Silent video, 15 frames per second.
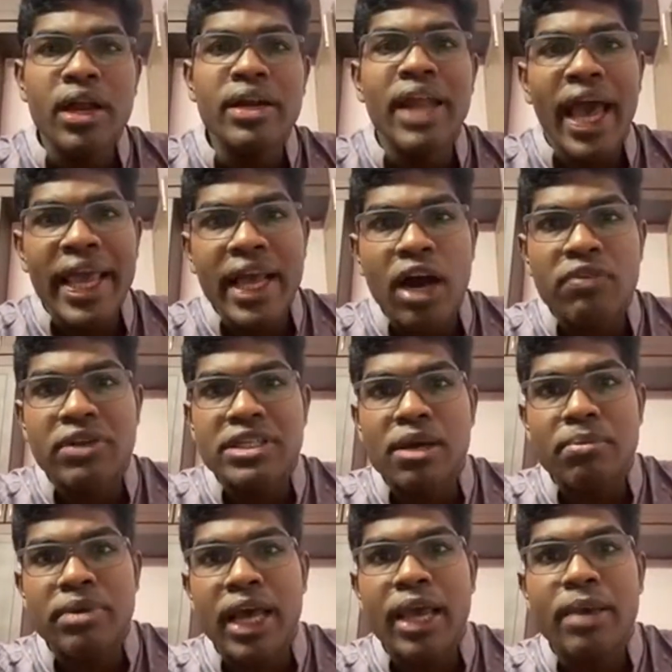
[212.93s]
dying after
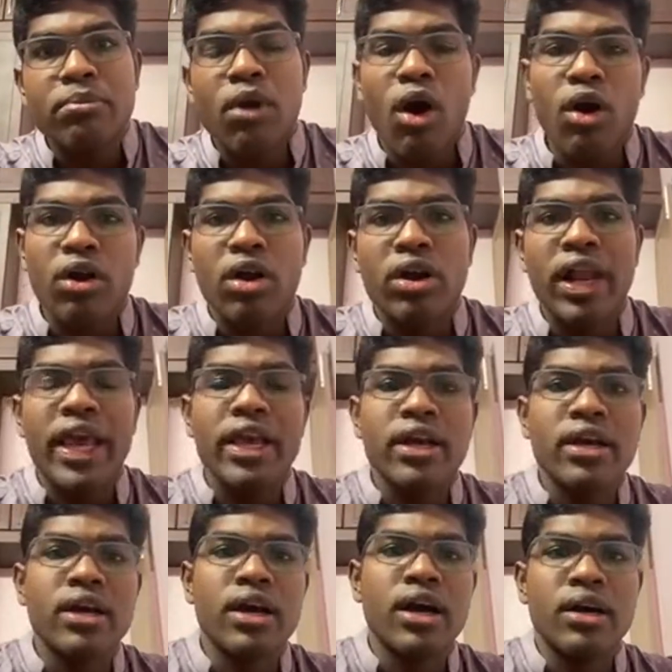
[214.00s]
some time, or
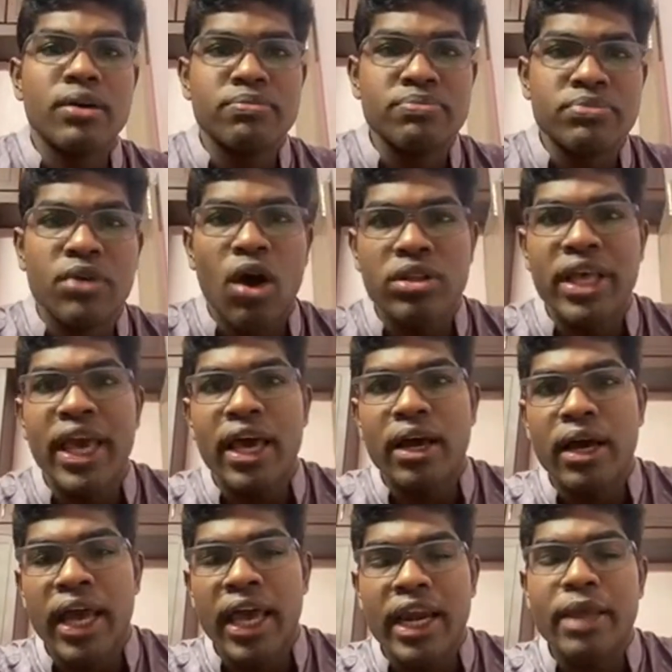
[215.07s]
dying on the
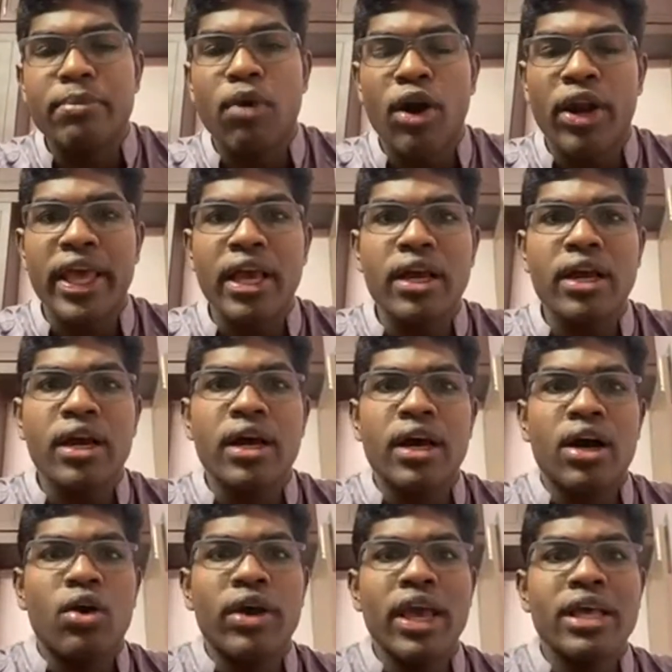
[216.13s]
early morning.
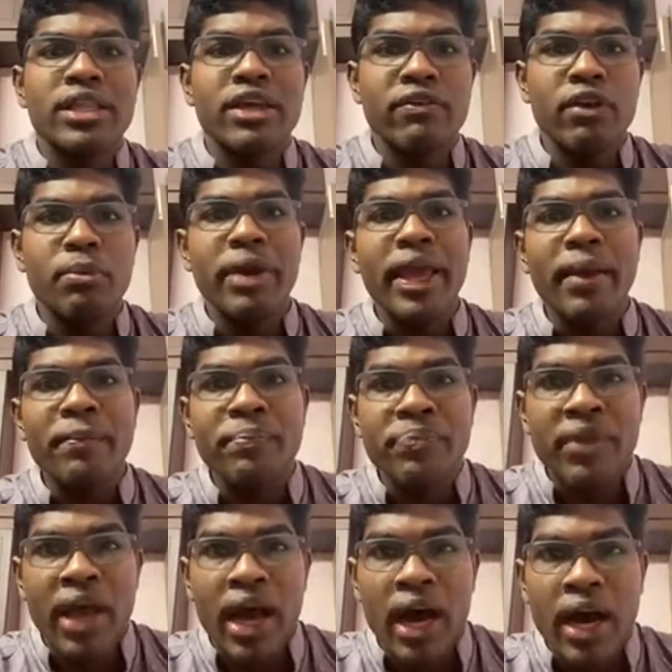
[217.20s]
Okay, there will
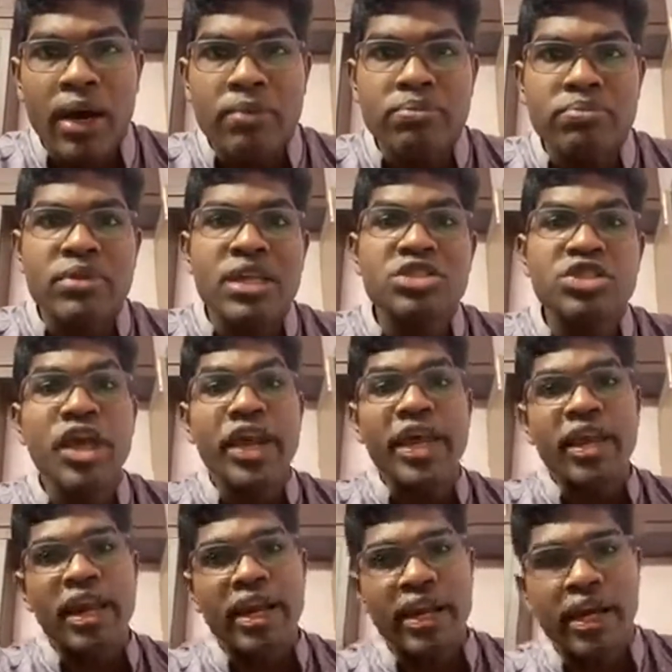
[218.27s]
be
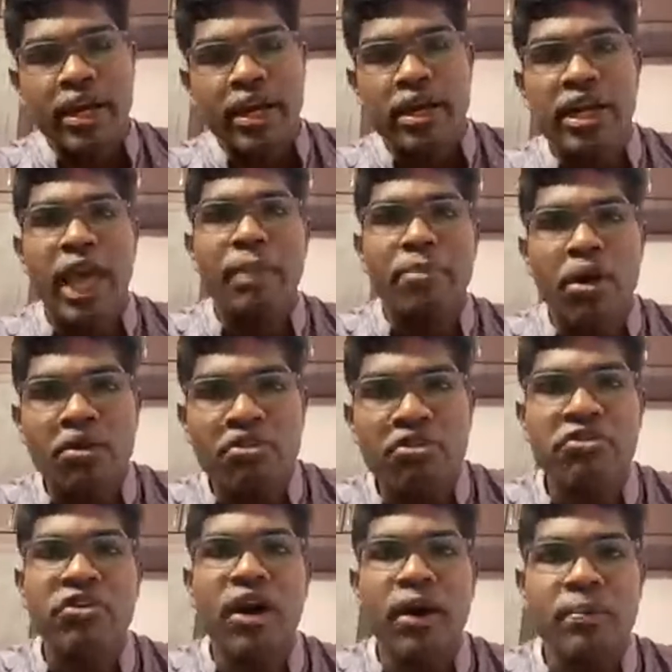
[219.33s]
cherry red type of
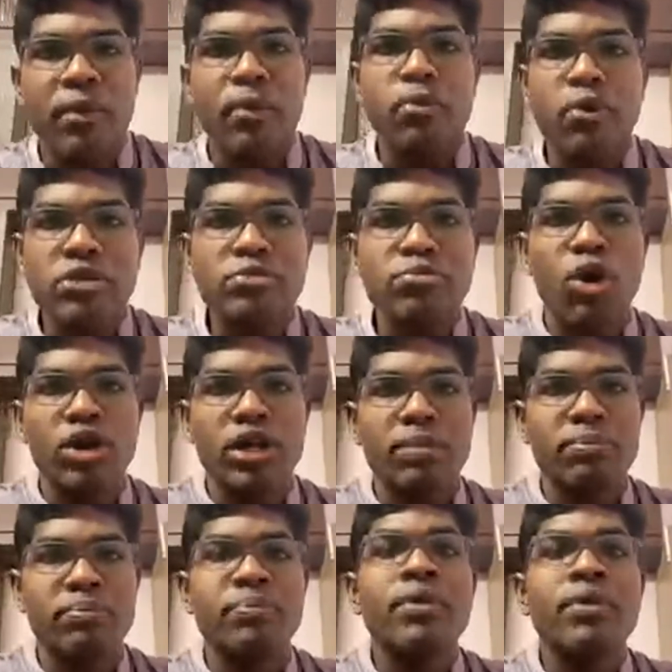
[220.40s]

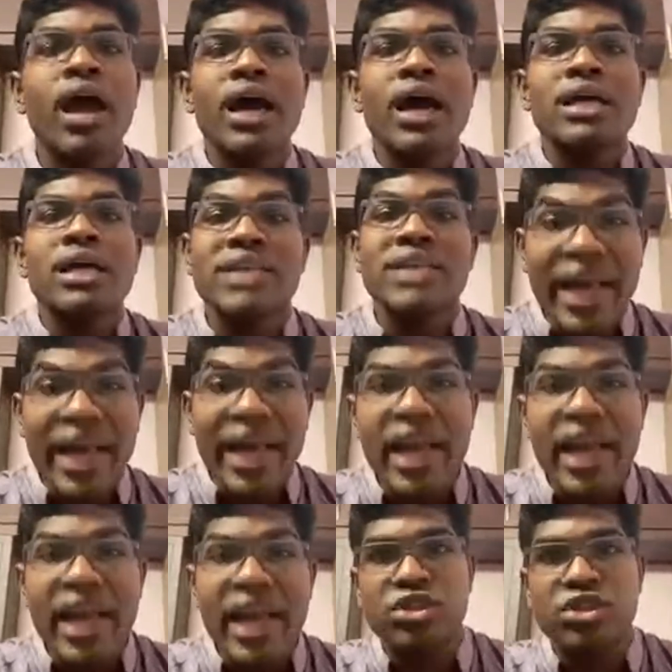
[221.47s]
postmortem
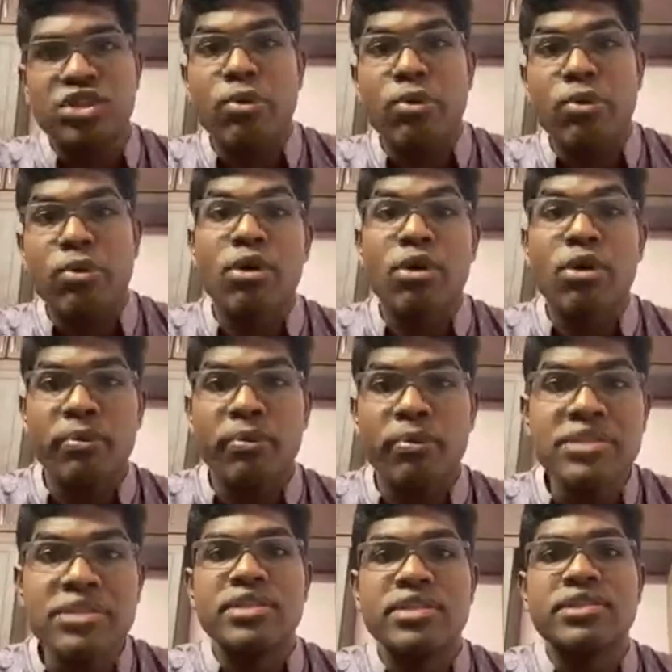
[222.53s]
sagillation or postmortem
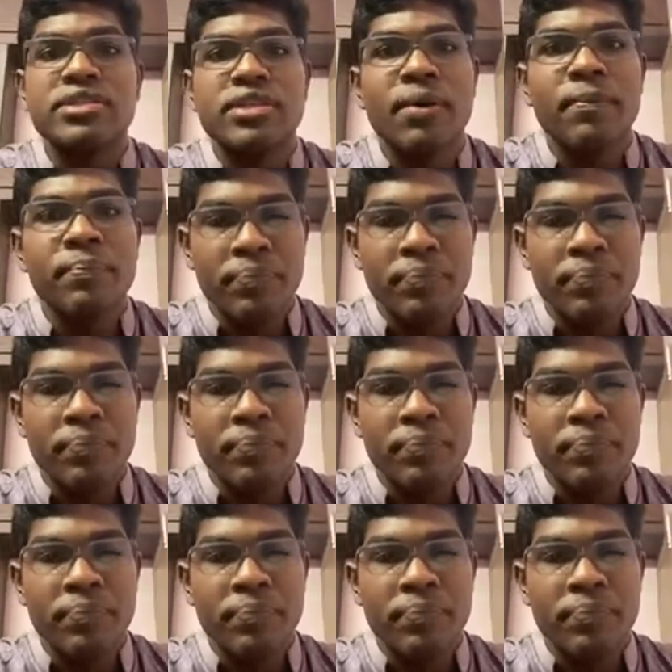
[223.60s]
ebesis,